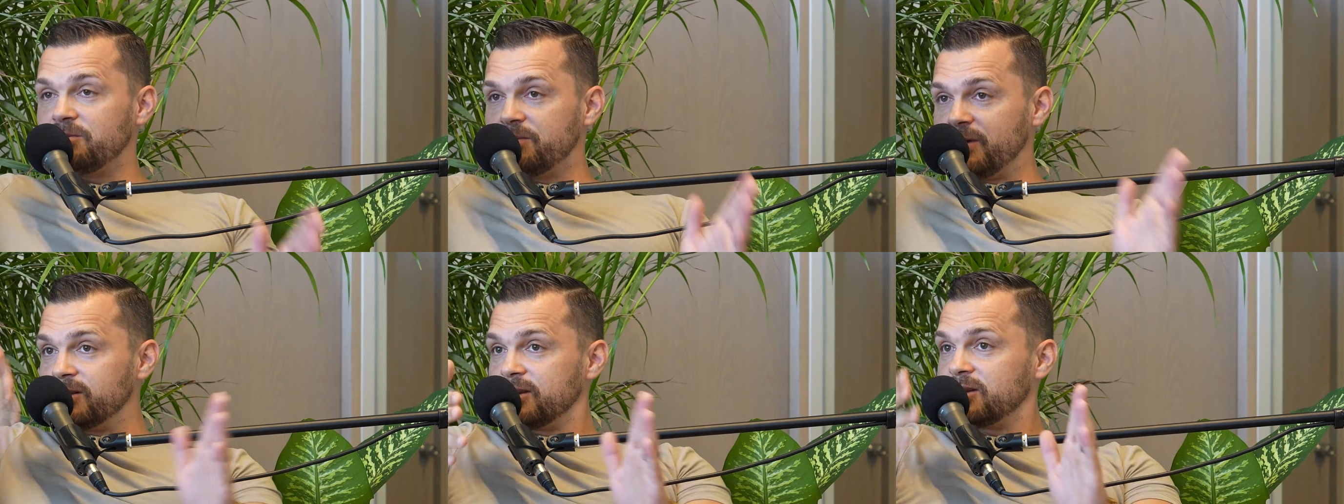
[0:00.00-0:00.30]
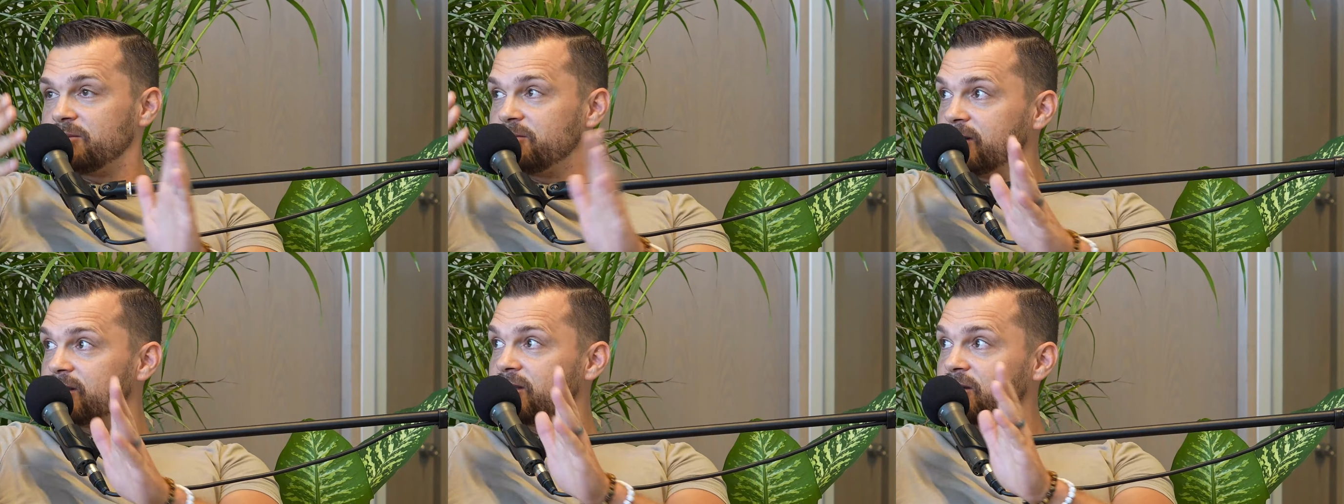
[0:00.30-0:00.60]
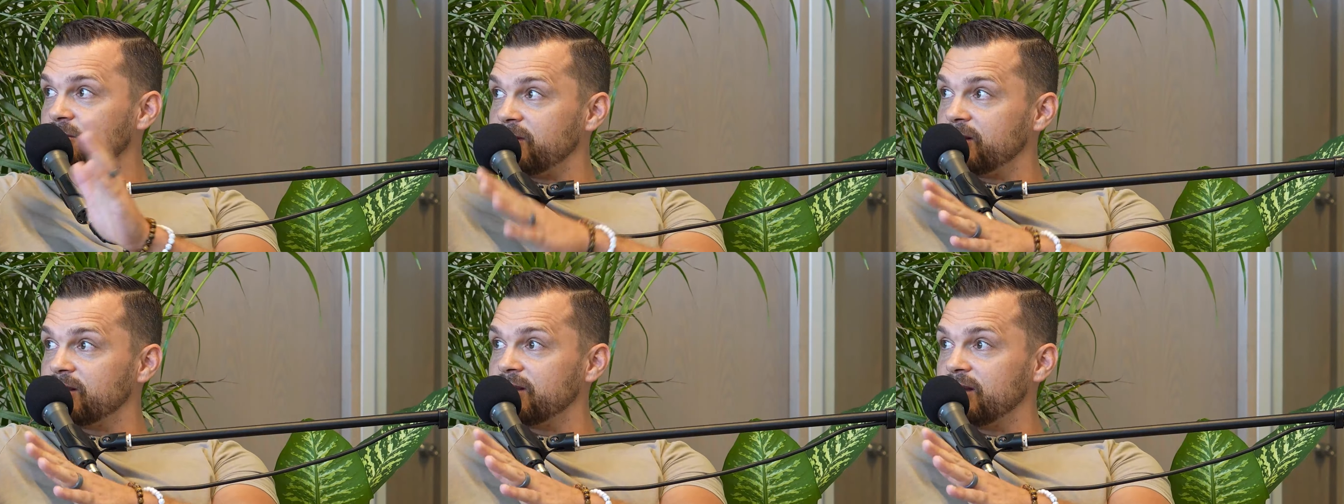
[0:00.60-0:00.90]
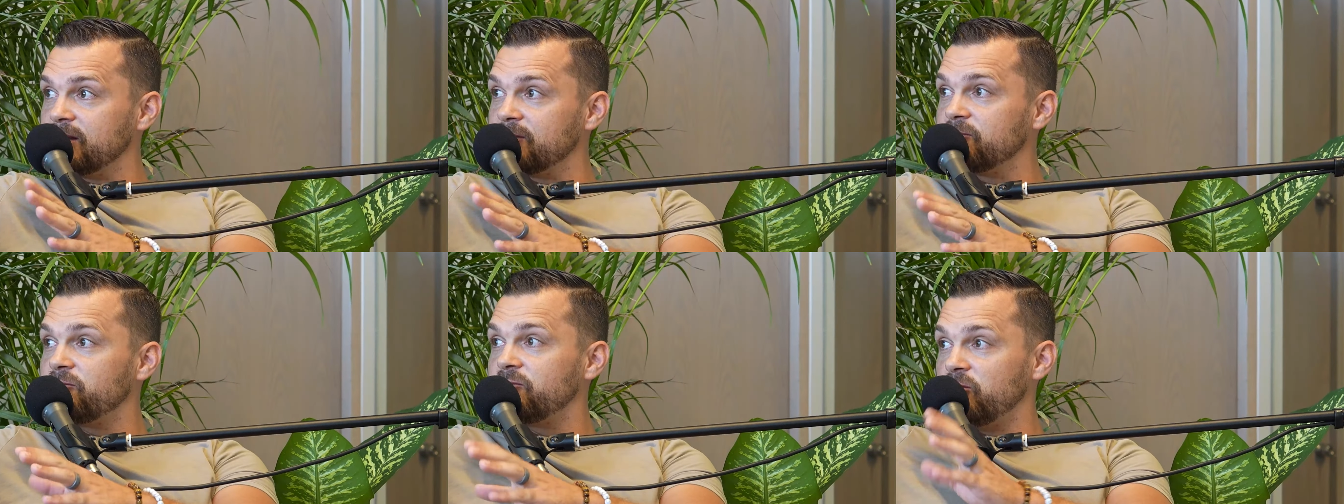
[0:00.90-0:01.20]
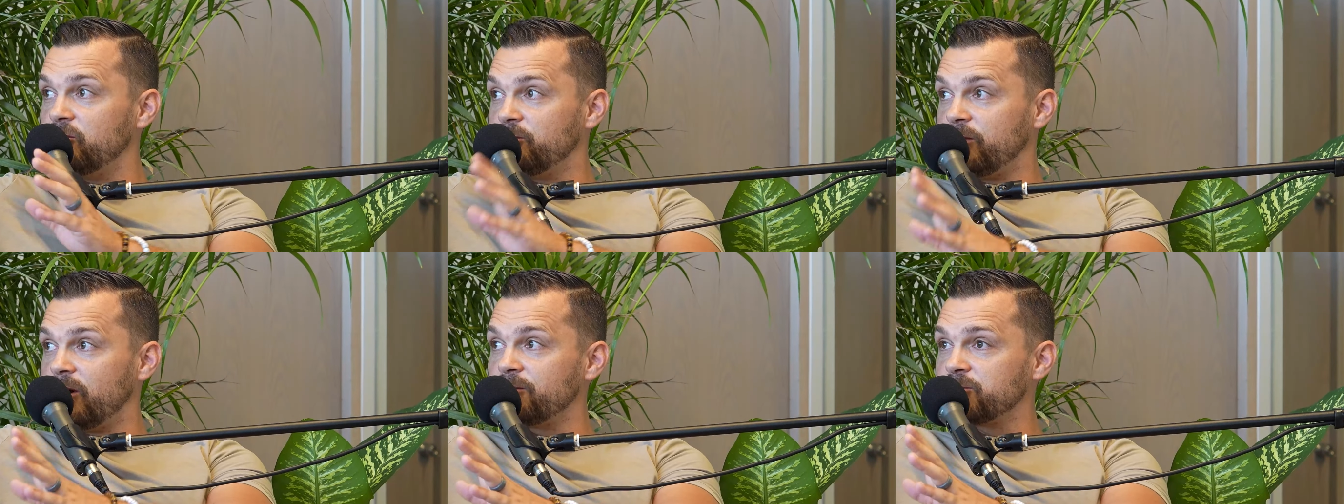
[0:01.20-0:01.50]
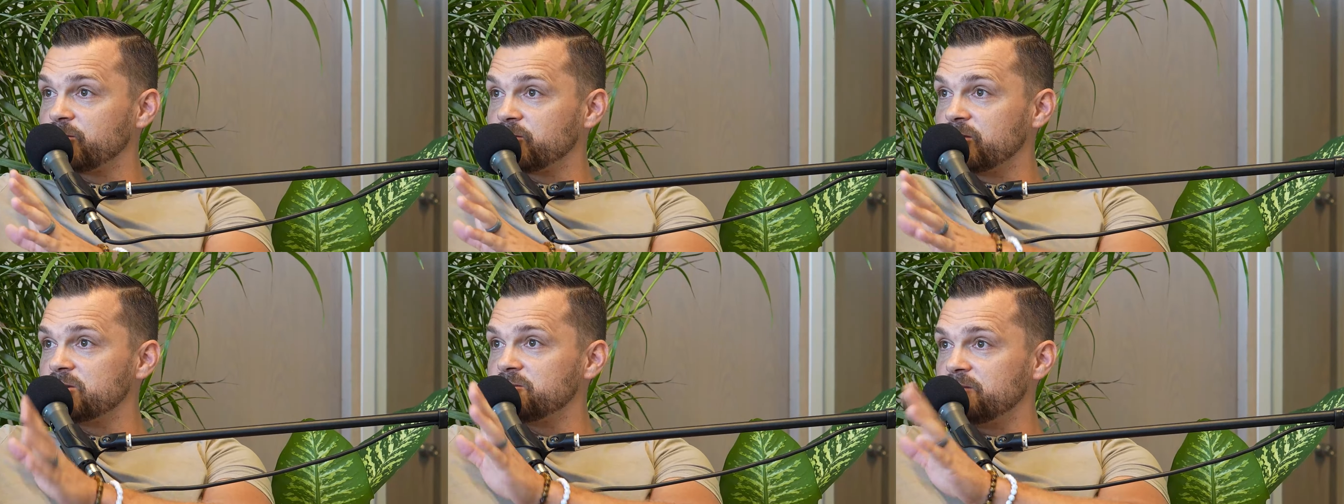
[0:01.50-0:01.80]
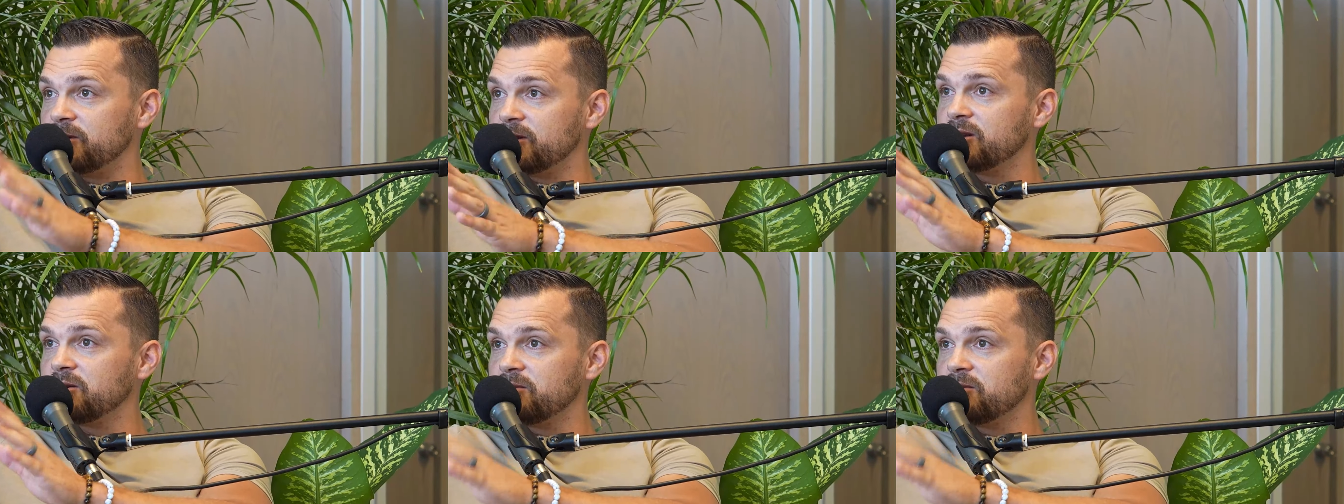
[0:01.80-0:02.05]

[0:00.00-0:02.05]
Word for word: Building, building, building, few palm trees, building,